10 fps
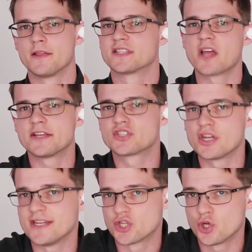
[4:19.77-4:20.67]
The size
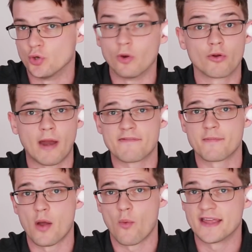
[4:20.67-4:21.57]
32, great for
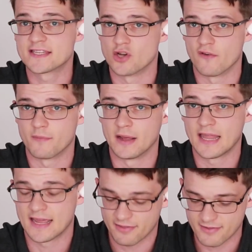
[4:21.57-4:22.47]
my waist, not for my
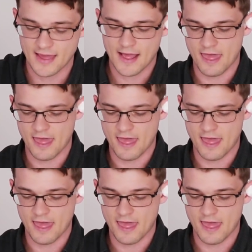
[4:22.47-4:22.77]
length.